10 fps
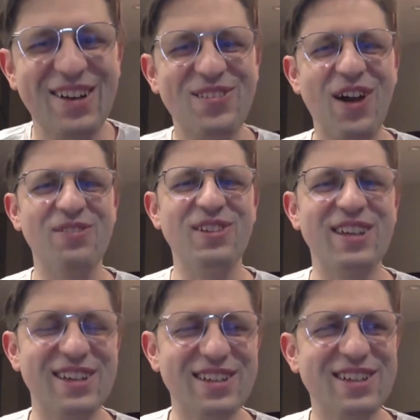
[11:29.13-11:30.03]

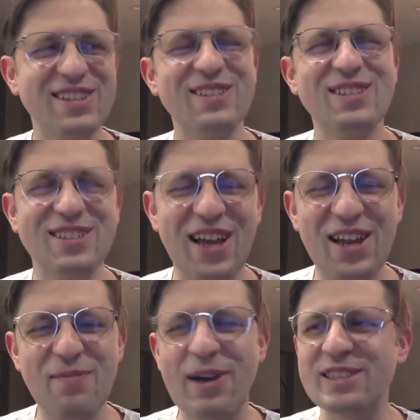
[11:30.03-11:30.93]
Probably
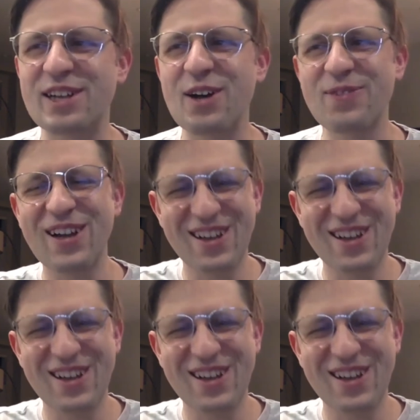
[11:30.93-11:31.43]
dating myself.